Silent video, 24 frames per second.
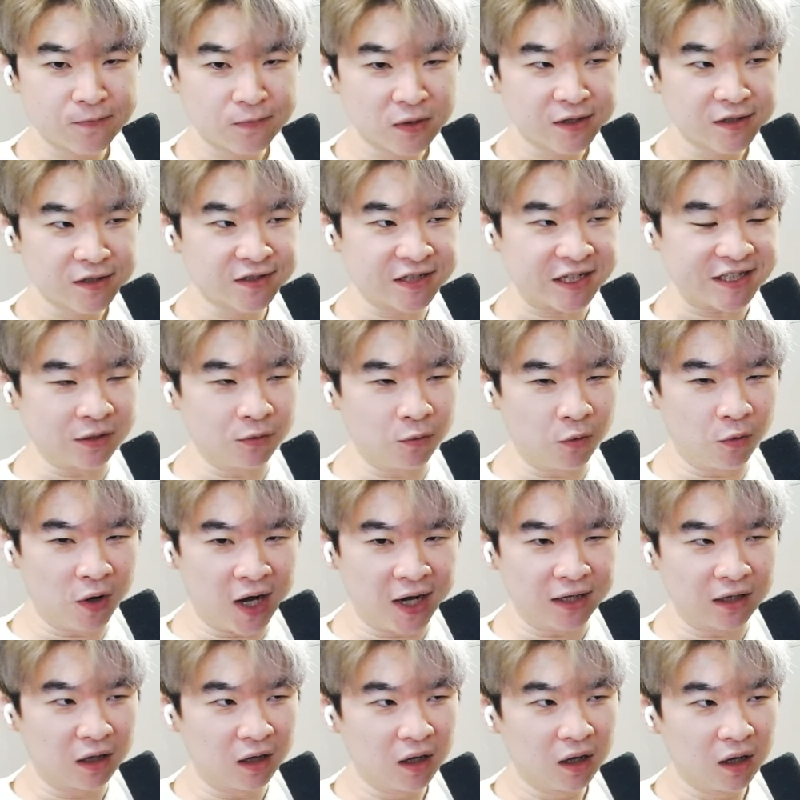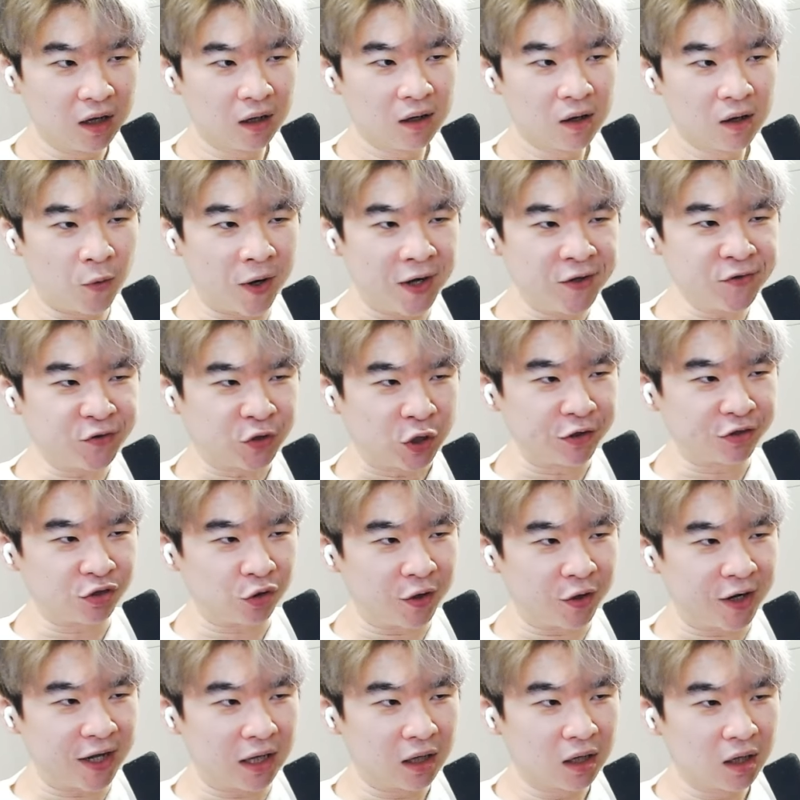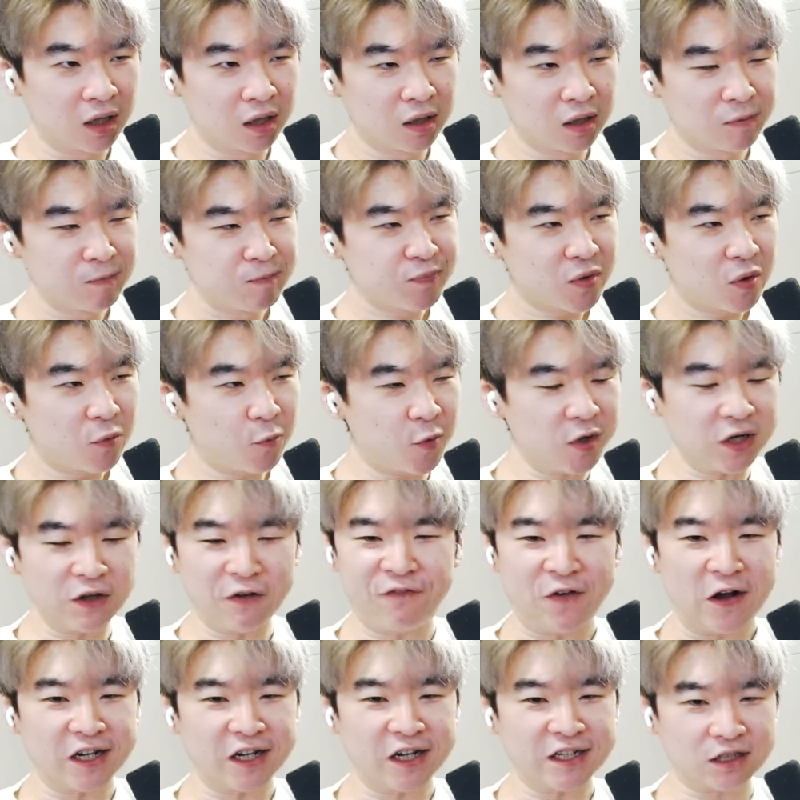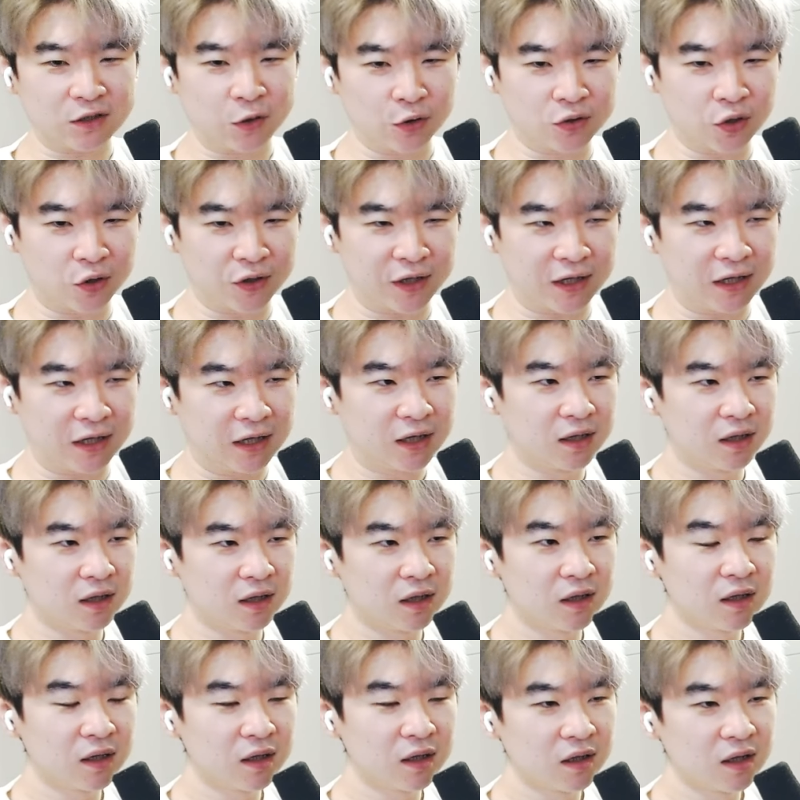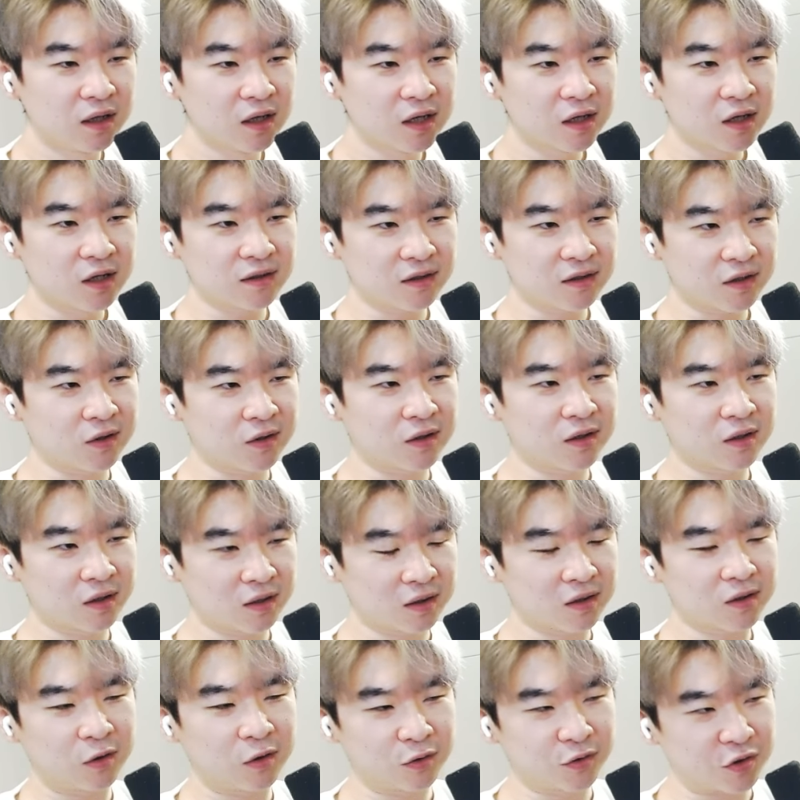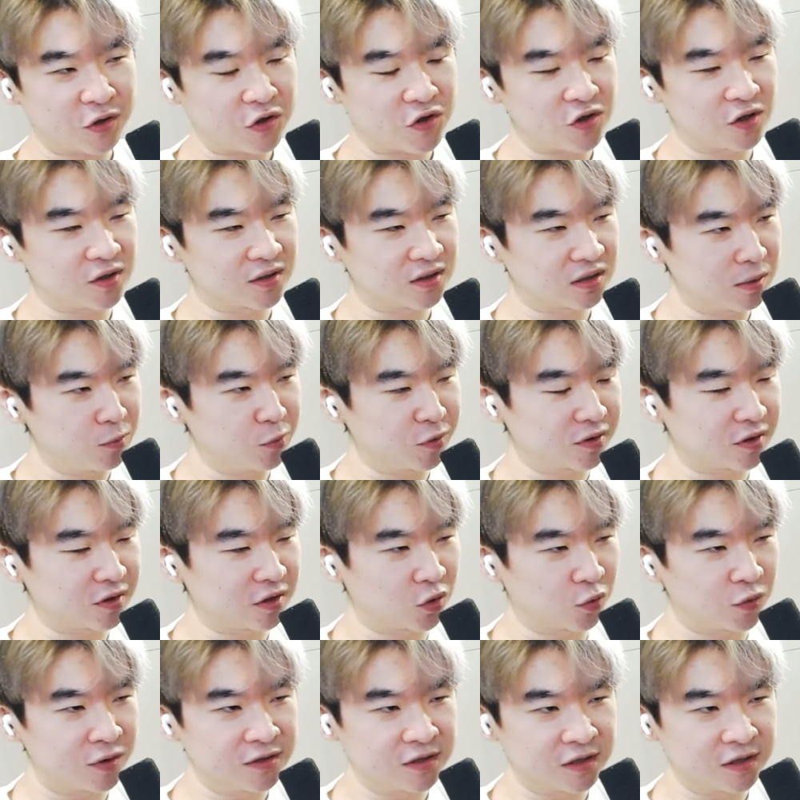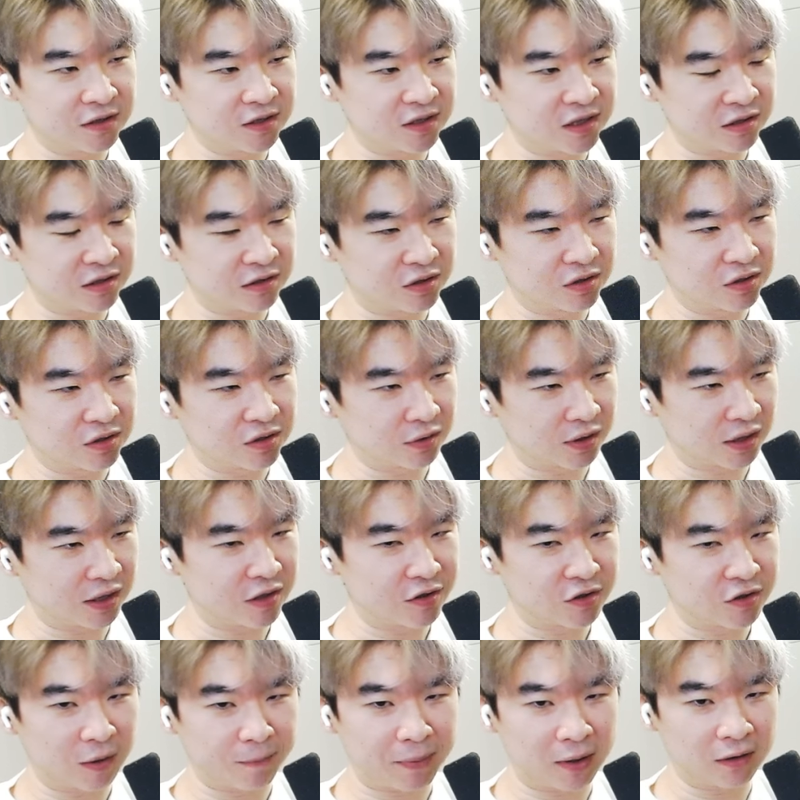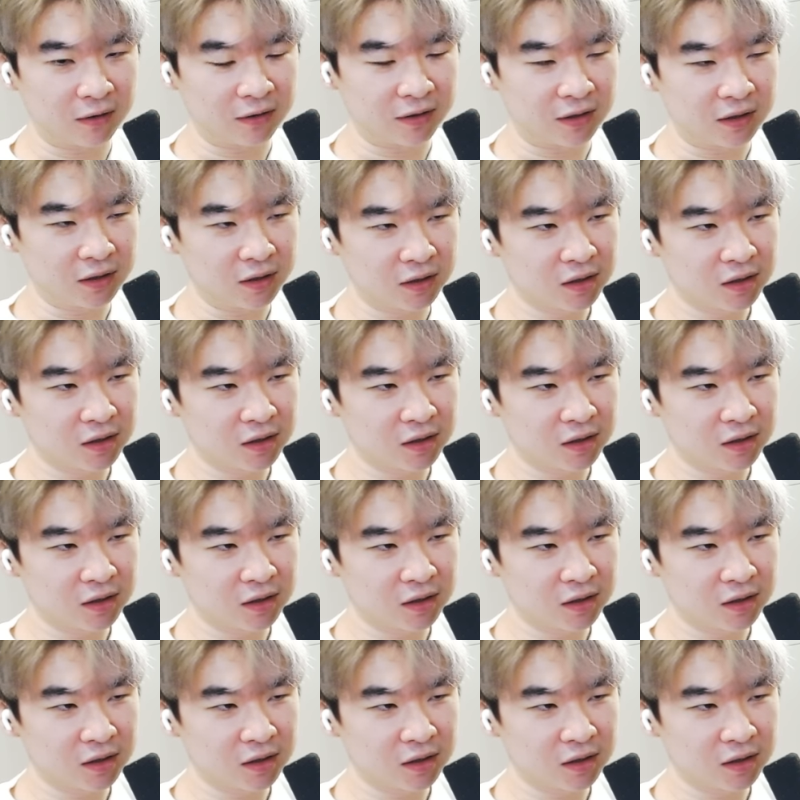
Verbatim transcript: Season 1! 1, 2, 3! Where the fuck is Kotori? Kotori shows up with the twins in Season 2. Okay, apparently.